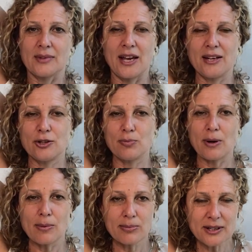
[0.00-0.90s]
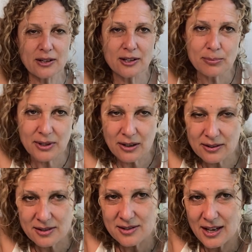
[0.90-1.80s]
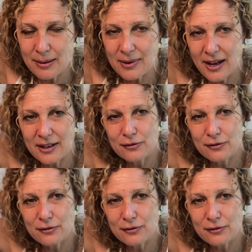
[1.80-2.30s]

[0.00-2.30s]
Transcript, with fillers: And you're probably going to be on the same line.